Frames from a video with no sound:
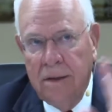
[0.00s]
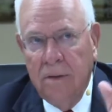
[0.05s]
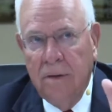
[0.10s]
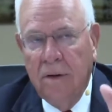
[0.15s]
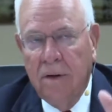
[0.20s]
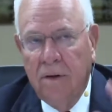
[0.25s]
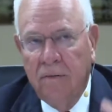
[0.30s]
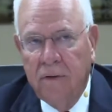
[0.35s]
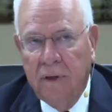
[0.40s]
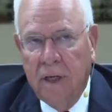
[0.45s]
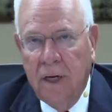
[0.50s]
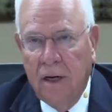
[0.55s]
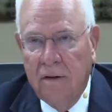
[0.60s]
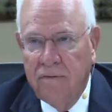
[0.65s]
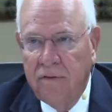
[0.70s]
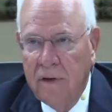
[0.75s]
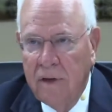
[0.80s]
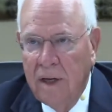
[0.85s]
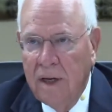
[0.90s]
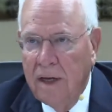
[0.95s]
do it off the cuff.
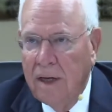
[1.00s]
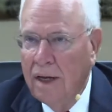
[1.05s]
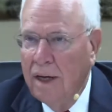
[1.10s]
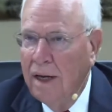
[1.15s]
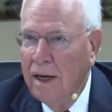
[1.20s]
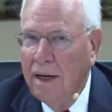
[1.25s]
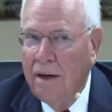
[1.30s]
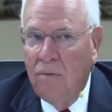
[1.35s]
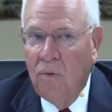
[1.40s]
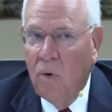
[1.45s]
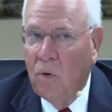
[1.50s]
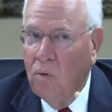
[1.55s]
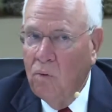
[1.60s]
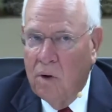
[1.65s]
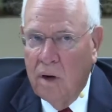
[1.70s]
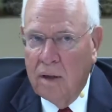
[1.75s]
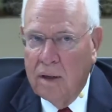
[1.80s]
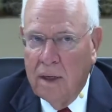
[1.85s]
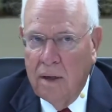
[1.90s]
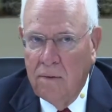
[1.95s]
It won't
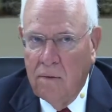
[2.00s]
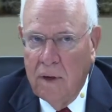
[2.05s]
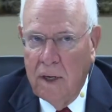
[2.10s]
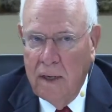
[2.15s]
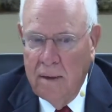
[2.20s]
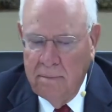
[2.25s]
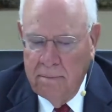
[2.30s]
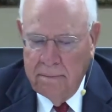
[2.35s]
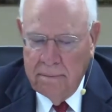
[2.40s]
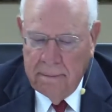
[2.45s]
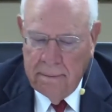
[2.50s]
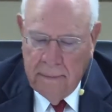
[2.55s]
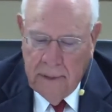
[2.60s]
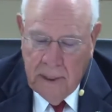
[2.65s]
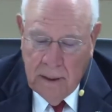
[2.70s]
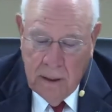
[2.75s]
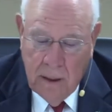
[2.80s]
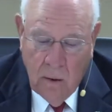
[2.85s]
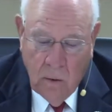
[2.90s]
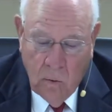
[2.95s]
work that way.
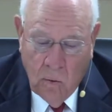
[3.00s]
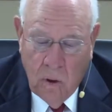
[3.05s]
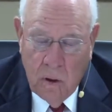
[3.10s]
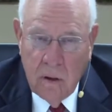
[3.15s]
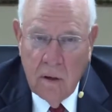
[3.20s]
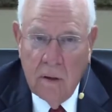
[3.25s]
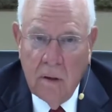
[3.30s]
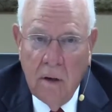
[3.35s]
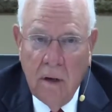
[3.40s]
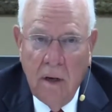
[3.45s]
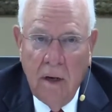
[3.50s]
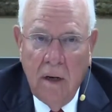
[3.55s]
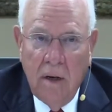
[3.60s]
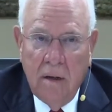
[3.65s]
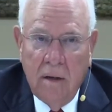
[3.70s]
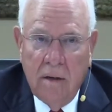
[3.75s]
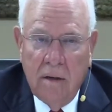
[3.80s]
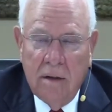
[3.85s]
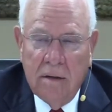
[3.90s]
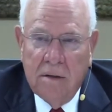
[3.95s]
No wonder
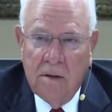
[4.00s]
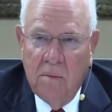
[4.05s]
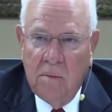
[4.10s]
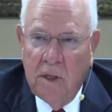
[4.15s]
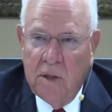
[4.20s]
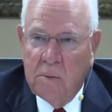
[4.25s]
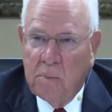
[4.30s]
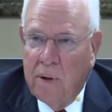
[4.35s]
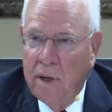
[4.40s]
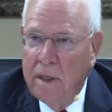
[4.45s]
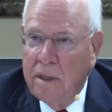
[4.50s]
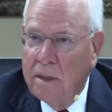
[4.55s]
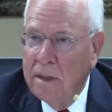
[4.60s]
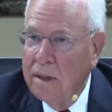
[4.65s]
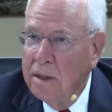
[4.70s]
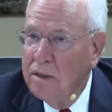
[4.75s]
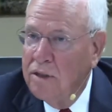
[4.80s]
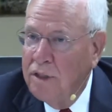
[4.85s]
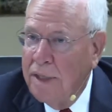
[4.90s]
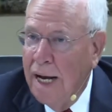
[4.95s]
so much preaching
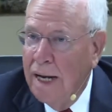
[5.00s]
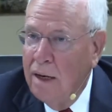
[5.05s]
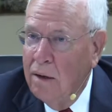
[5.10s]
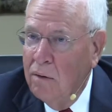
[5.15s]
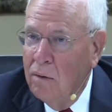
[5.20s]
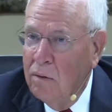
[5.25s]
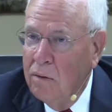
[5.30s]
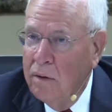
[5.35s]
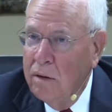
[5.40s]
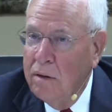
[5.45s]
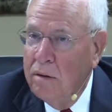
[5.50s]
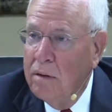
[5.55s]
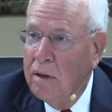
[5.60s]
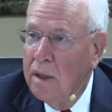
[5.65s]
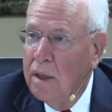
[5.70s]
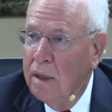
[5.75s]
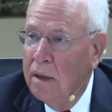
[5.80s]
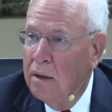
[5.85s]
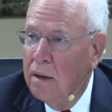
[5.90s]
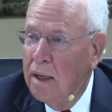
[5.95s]
is shallow. And you can
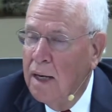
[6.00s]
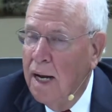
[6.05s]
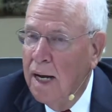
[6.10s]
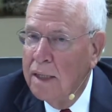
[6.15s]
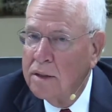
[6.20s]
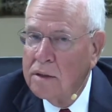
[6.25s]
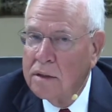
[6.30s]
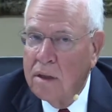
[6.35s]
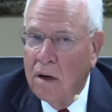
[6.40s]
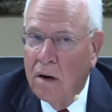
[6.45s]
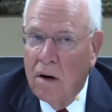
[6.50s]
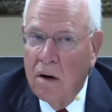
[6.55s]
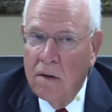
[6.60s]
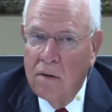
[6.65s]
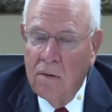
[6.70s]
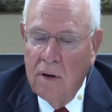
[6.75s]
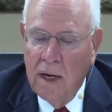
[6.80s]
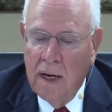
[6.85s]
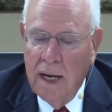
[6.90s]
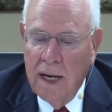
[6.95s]
hear a guy start and
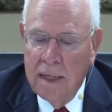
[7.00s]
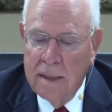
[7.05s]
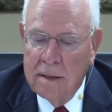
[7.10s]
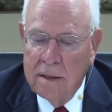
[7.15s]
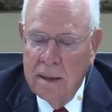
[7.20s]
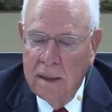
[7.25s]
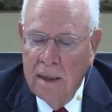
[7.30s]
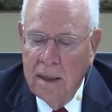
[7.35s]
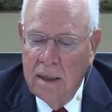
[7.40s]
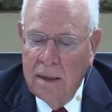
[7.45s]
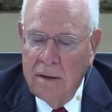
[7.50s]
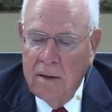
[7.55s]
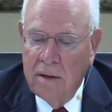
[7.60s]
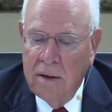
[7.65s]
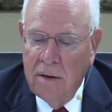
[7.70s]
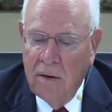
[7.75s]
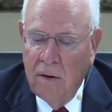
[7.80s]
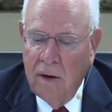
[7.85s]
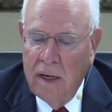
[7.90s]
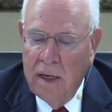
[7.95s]
realize you can
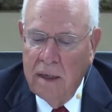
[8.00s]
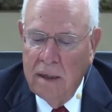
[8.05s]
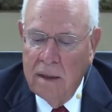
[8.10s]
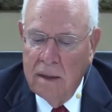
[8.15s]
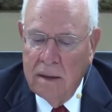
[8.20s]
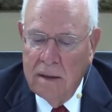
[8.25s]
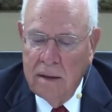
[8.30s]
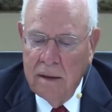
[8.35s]
go ahead and